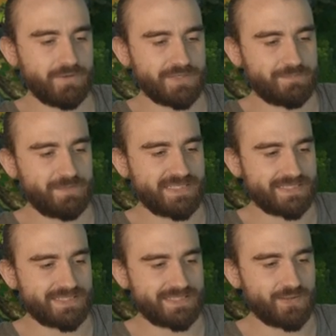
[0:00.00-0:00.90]
Must be
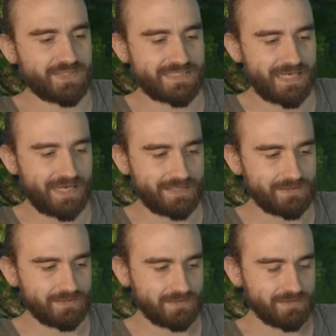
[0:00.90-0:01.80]
so
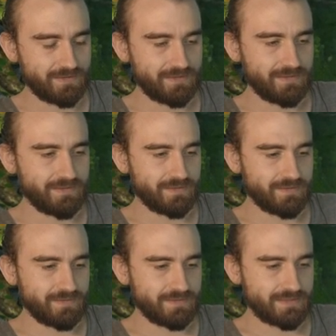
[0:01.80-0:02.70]
sad.
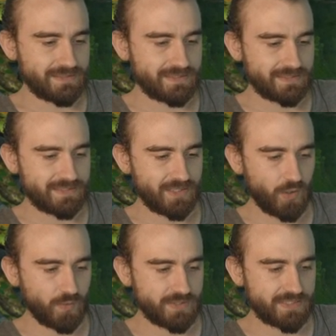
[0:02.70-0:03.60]

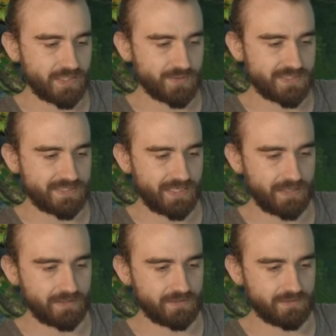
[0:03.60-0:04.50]
So, so
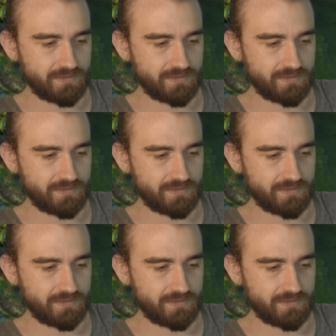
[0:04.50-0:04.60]
sad.